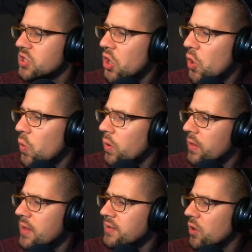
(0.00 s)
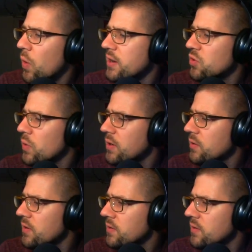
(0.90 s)
So this equation
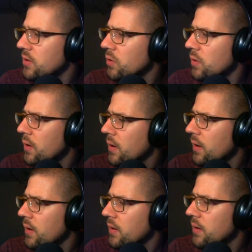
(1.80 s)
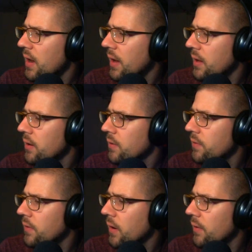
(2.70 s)
reduces to
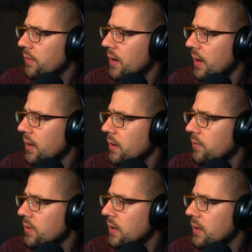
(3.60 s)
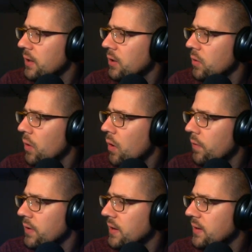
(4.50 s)
negative of negative dq
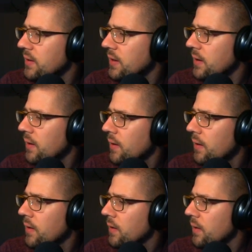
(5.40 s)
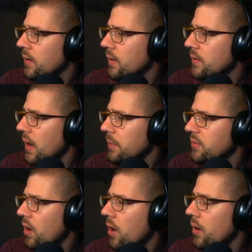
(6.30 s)
over dt
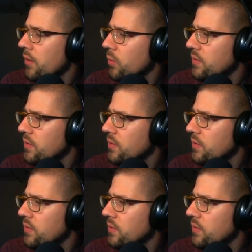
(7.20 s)
times r,